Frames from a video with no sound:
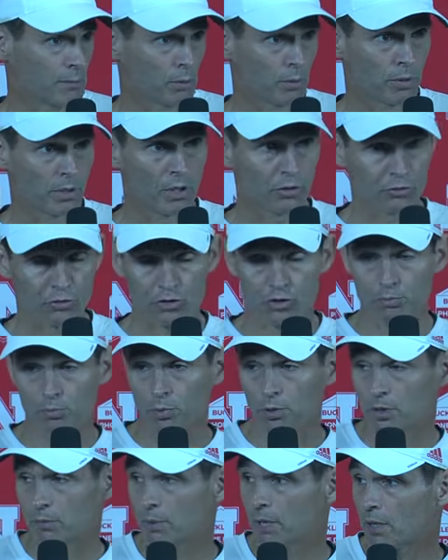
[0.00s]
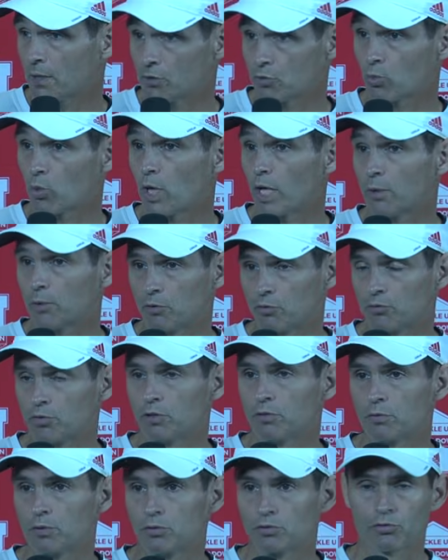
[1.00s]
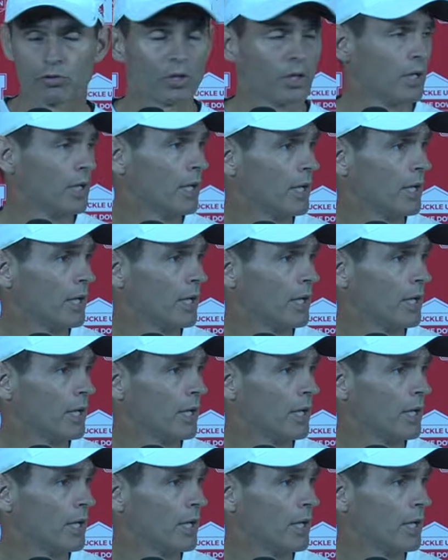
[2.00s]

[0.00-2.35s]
but we also split them out as wide receivers,